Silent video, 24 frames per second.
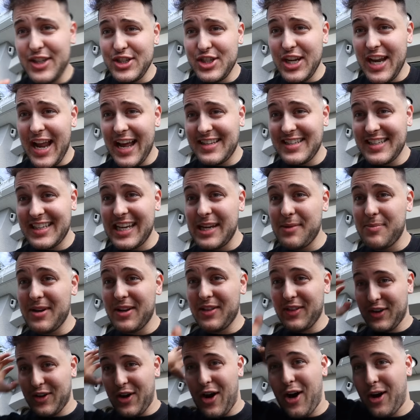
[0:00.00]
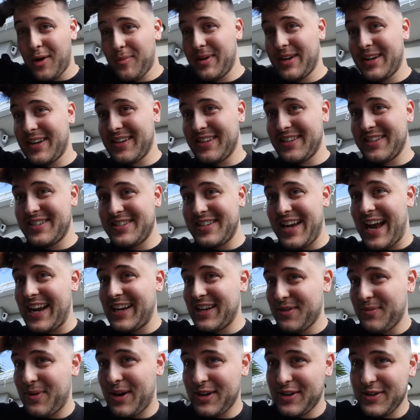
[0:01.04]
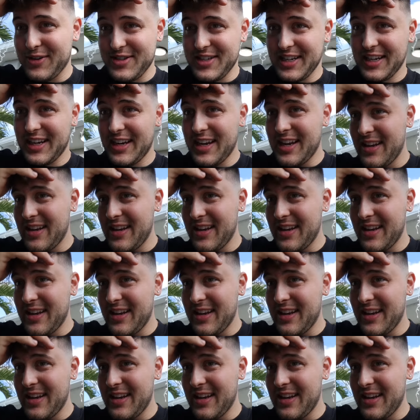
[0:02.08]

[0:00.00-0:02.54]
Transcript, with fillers: legit had to keep it in the car because I didn't want her seeing